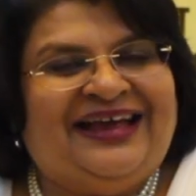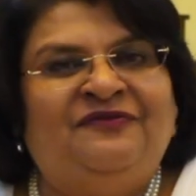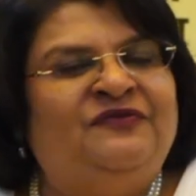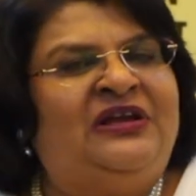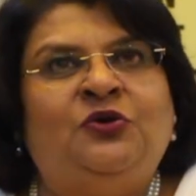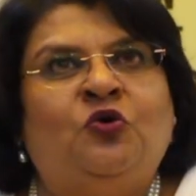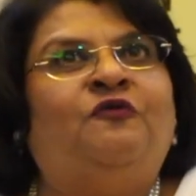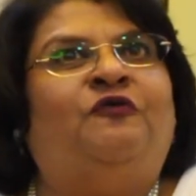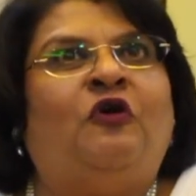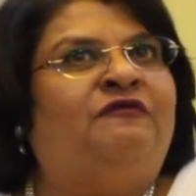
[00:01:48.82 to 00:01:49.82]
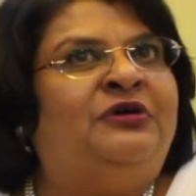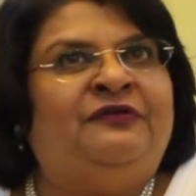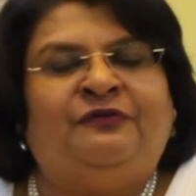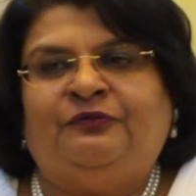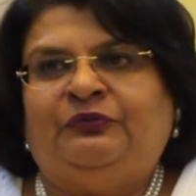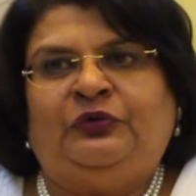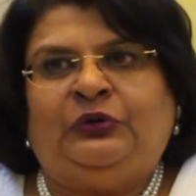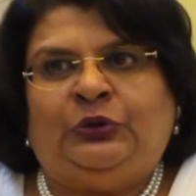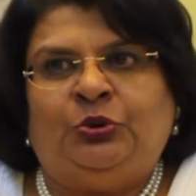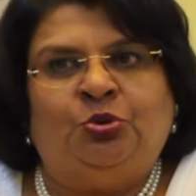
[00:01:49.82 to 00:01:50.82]
and we look forward
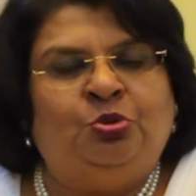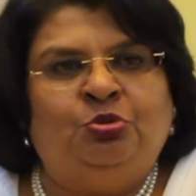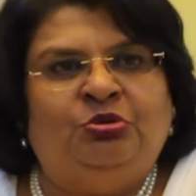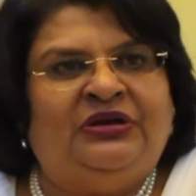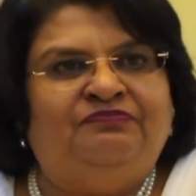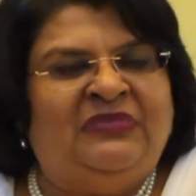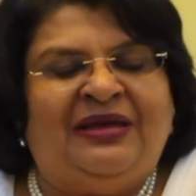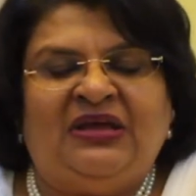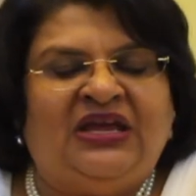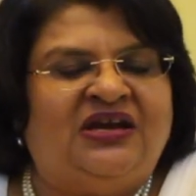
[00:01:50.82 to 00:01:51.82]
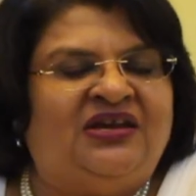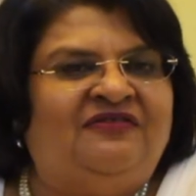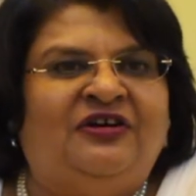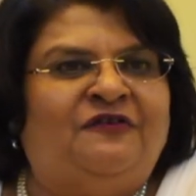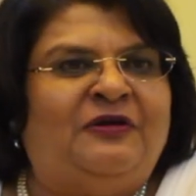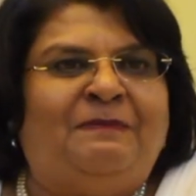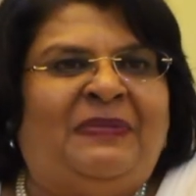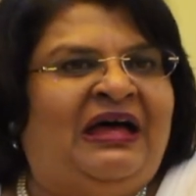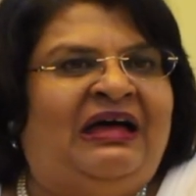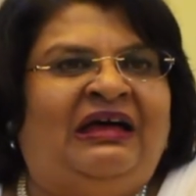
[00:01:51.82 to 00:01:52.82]
to maybe getting rid of the
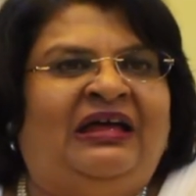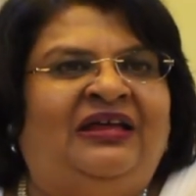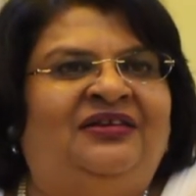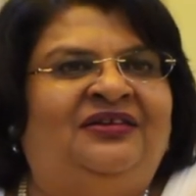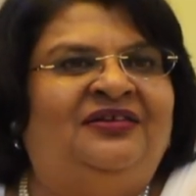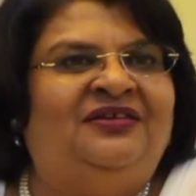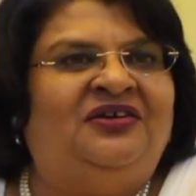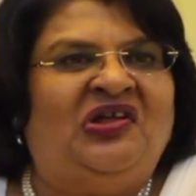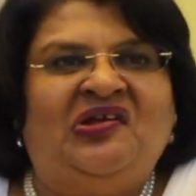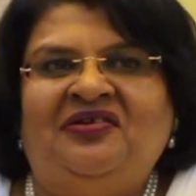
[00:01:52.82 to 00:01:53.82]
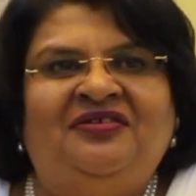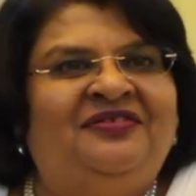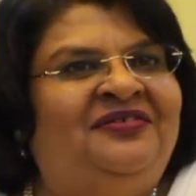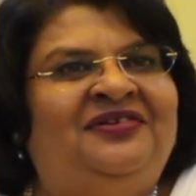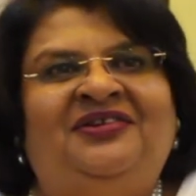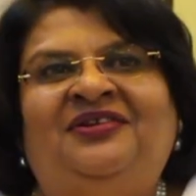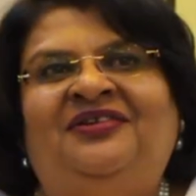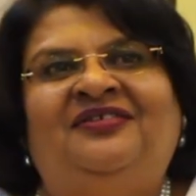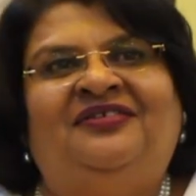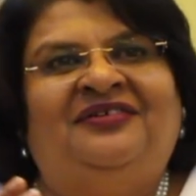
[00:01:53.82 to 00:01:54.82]
PAN, the
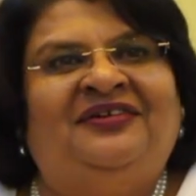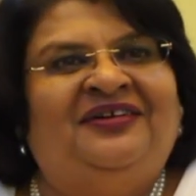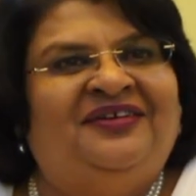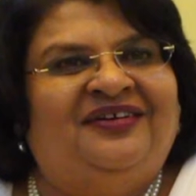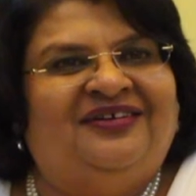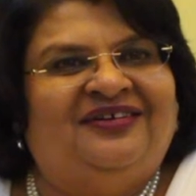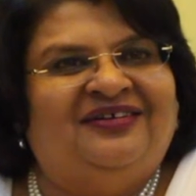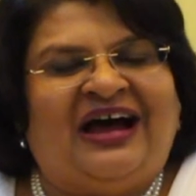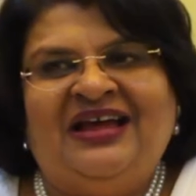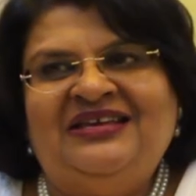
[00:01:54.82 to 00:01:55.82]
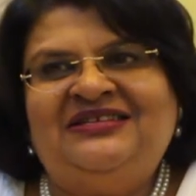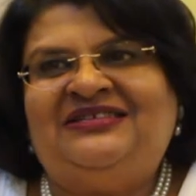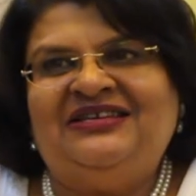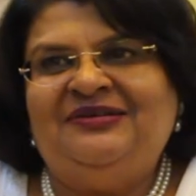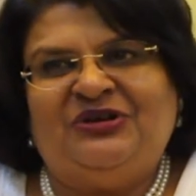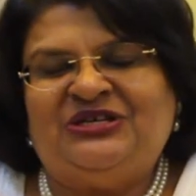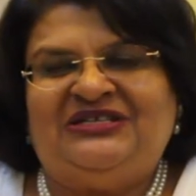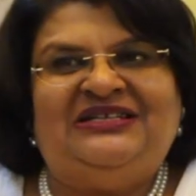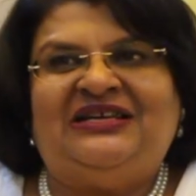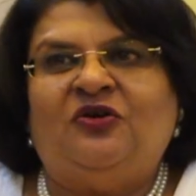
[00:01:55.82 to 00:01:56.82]
DIN, the IEC,
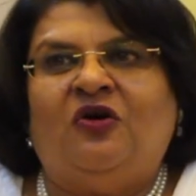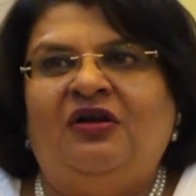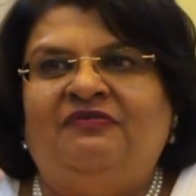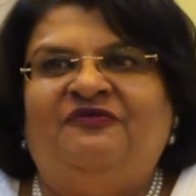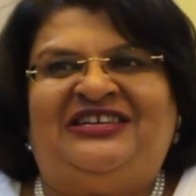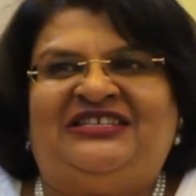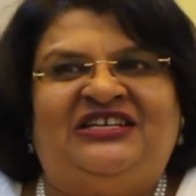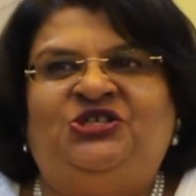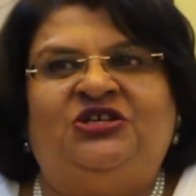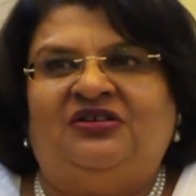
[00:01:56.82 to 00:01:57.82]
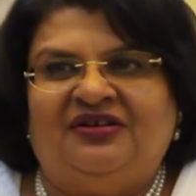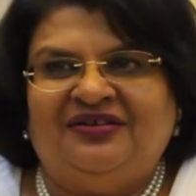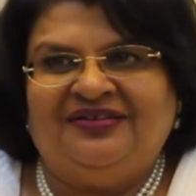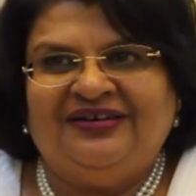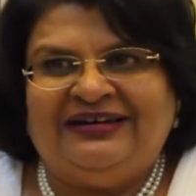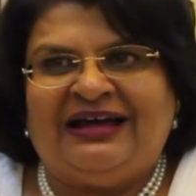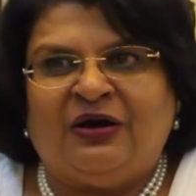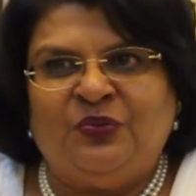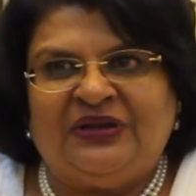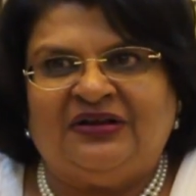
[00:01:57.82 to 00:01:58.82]
because these are all vestigial.
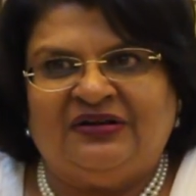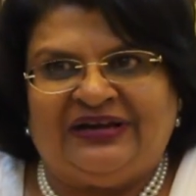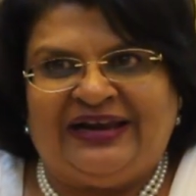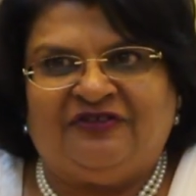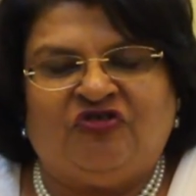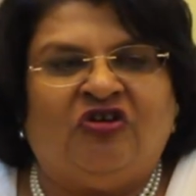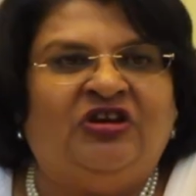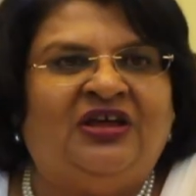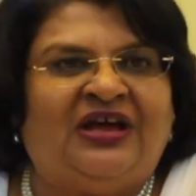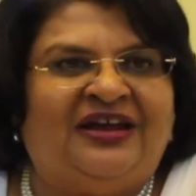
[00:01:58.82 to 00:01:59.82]
Now with the electronic